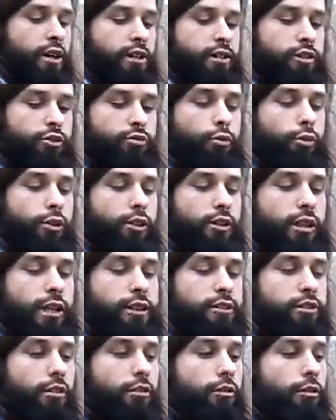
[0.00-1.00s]
I just really
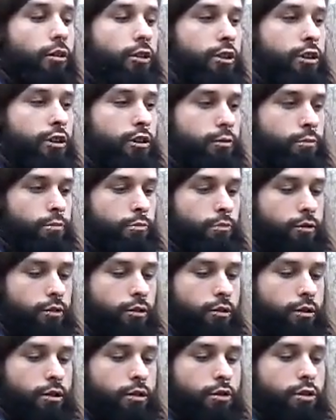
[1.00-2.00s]
like the look
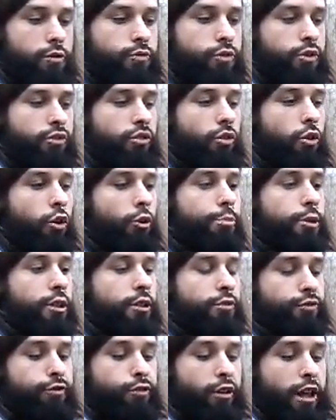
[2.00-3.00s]
of this all
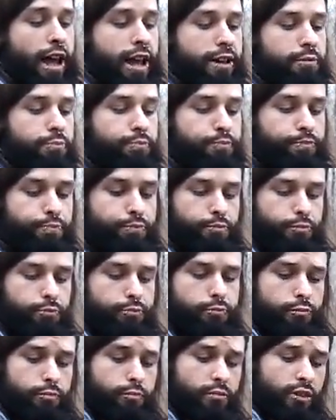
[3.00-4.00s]
being flat.
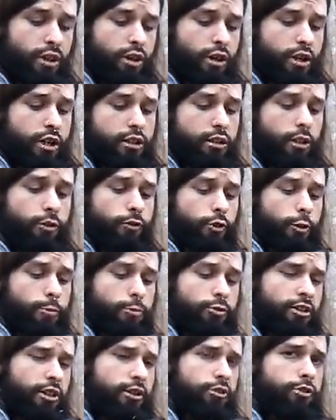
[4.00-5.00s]
The
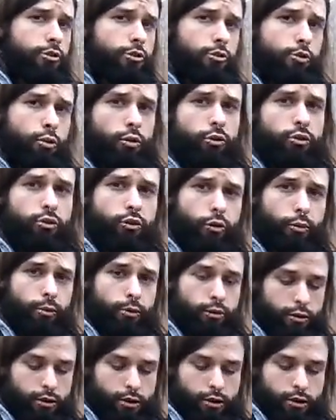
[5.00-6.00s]
flip sights are cool
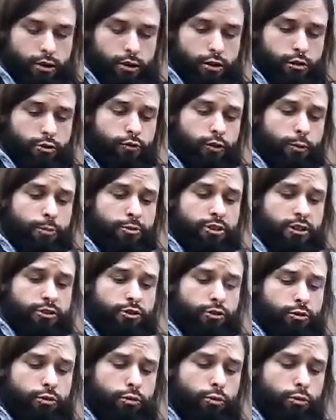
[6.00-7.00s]
too. Flip
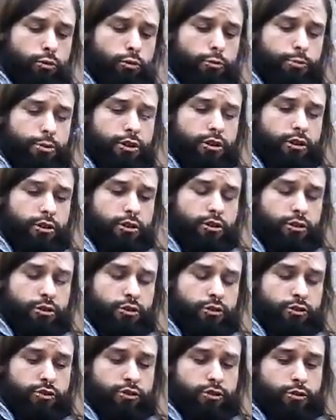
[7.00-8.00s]
sights are cool
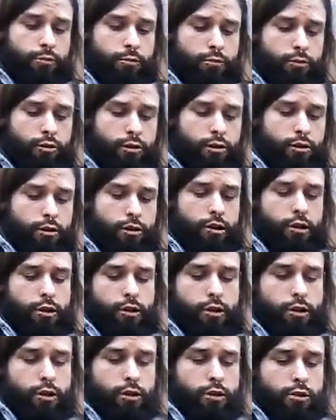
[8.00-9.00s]
because
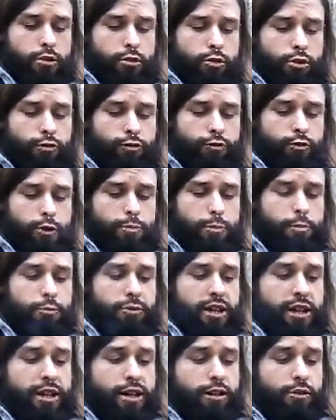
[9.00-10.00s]
you can flip
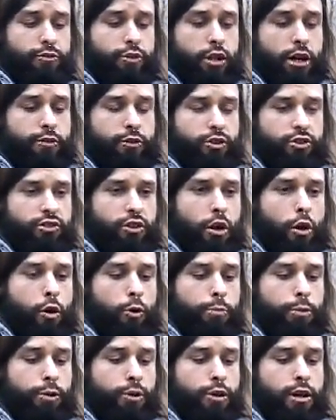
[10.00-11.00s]
them down if you have a
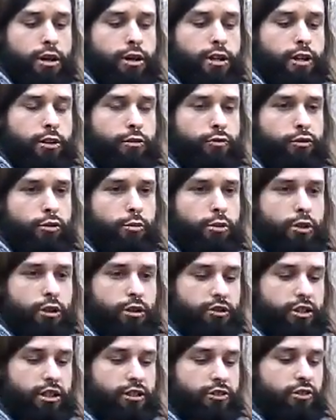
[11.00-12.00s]
scope, and then if you
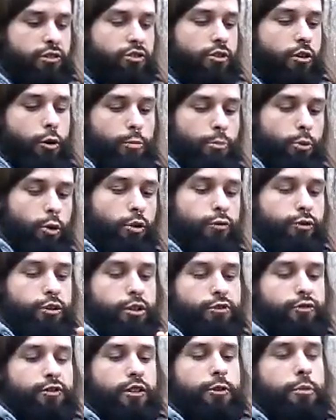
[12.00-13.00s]
want to take the scope off,
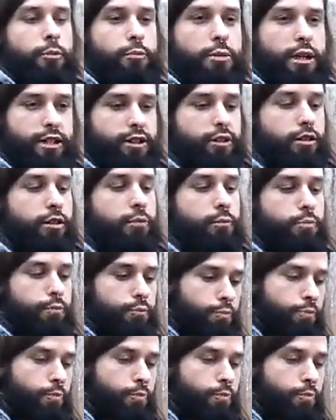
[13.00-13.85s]
you can flip them back up,